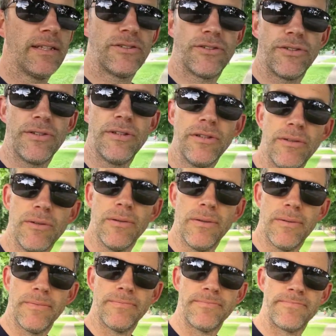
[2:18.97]
to you
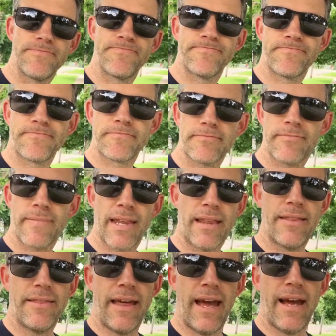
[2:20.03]

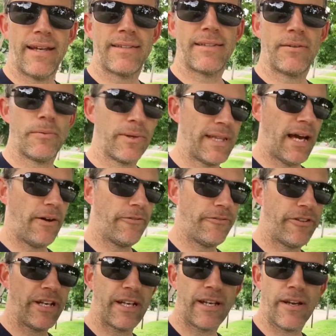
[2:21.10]
that without
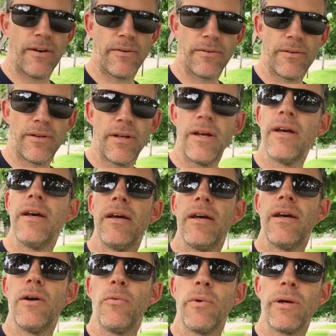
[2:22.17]
video,
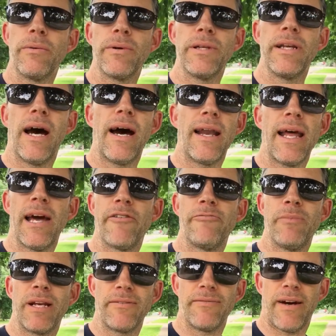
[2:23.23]
we would not have
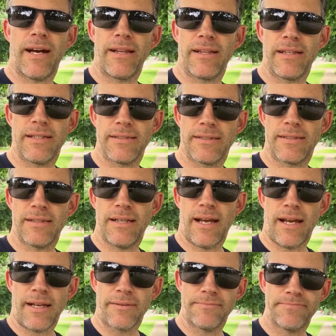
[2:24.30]
many violinists
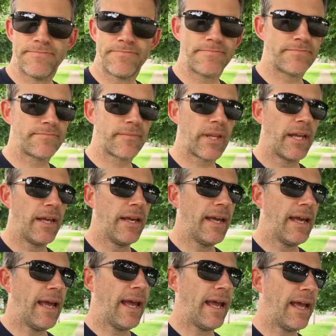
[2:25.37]
today.
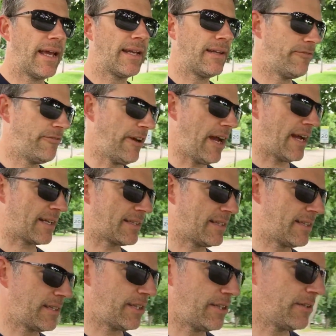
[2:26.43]
And in
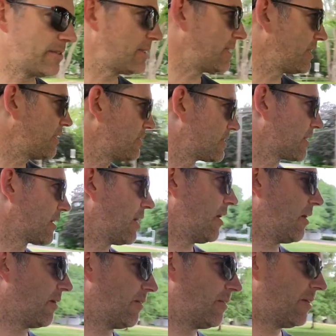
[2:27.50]
fact, years and years
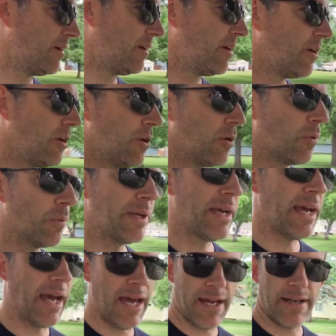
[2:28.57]
ago,
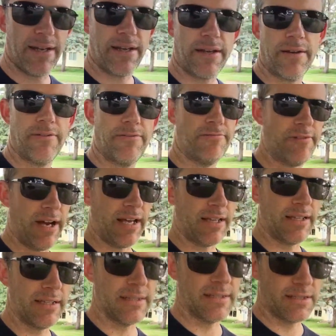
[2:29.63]
we had
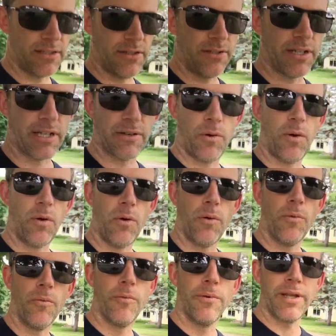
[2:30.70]
violinists learning
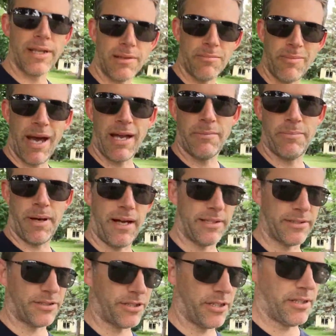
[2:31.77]
really bad
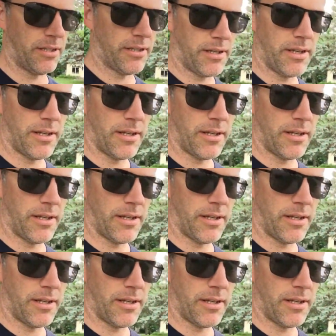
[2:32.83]
posture